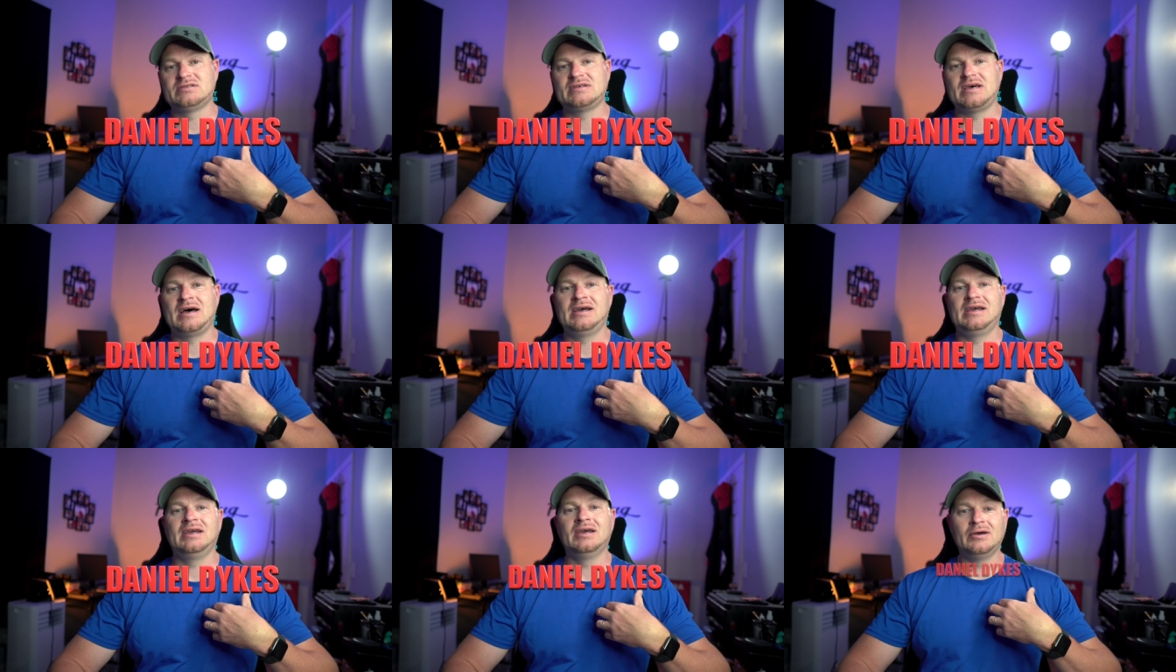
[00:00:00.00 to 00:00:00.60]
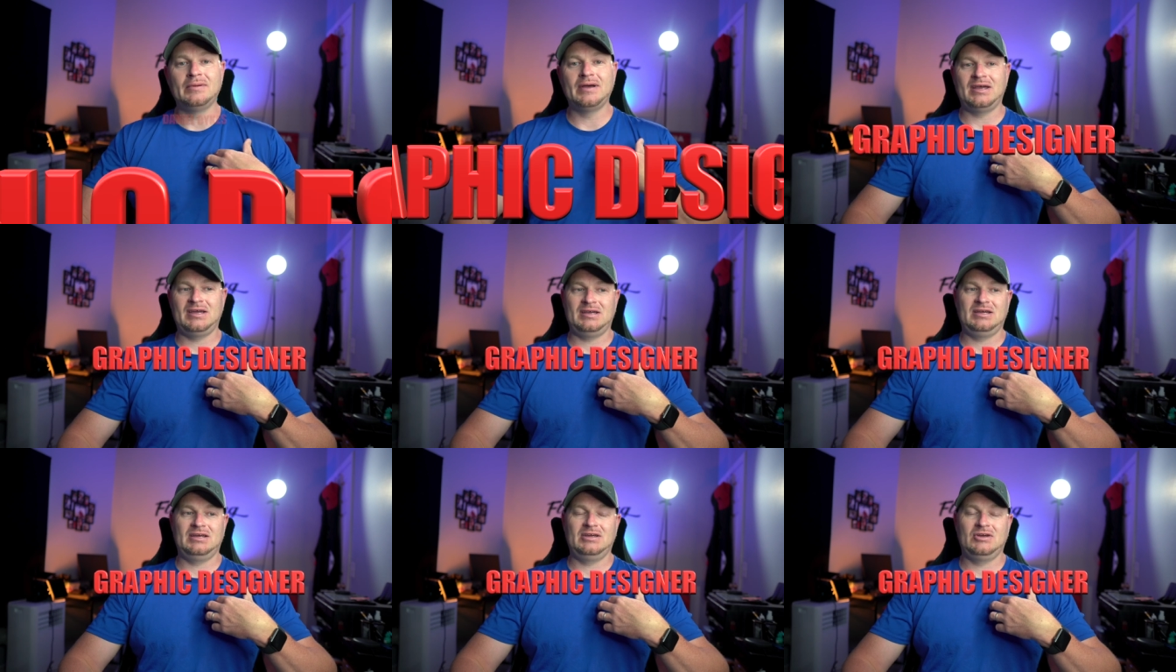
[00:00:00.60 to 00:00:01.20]
I am
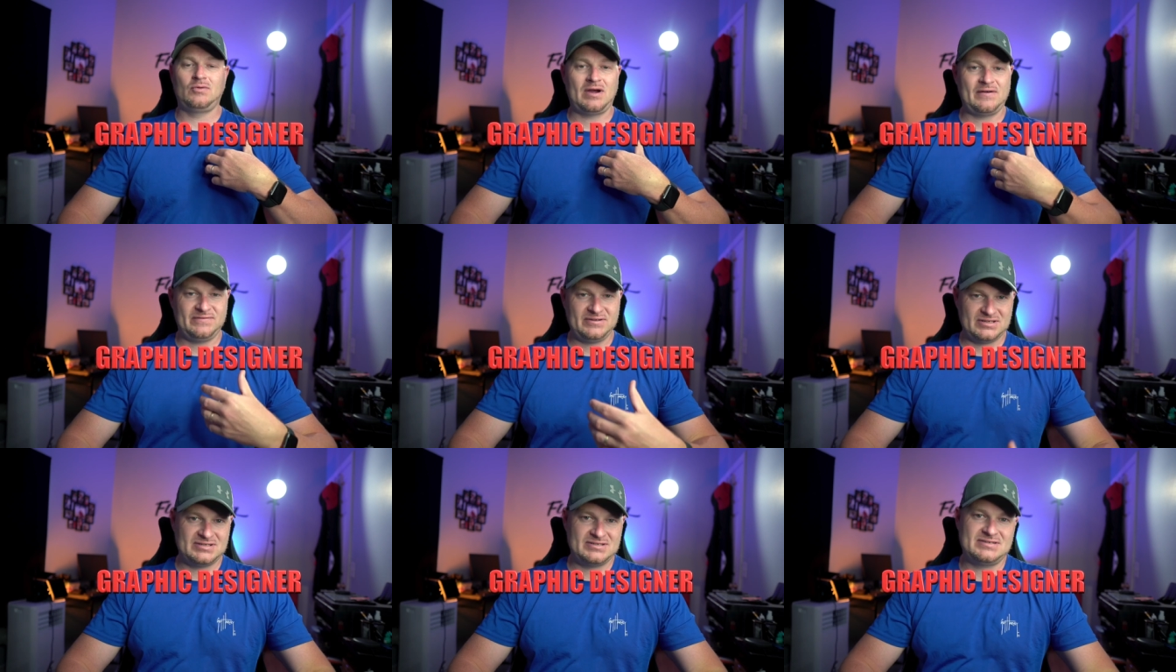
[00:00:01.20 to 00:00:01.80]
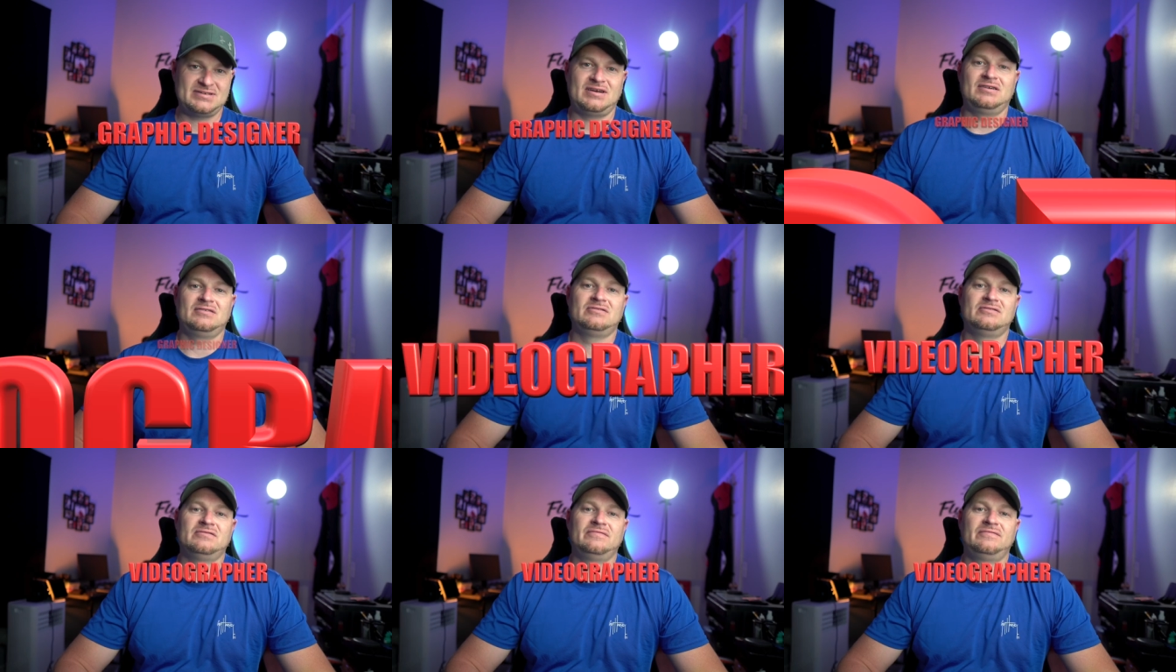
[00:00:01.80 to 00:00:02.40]
a graphic
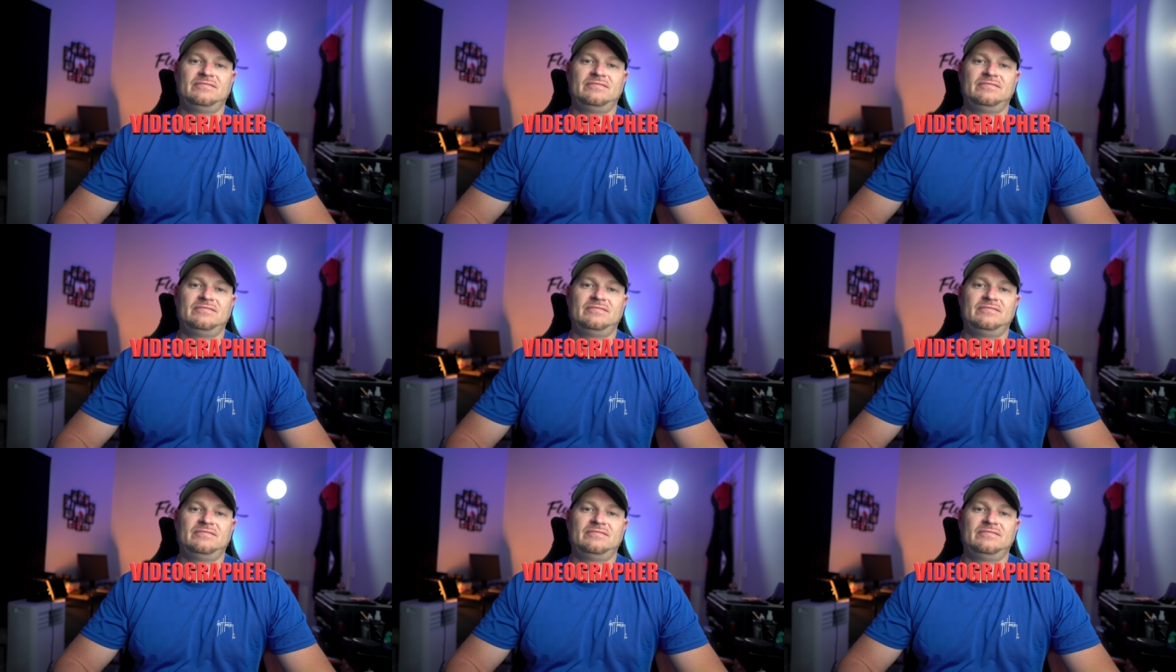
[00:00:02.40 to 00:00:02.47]
designer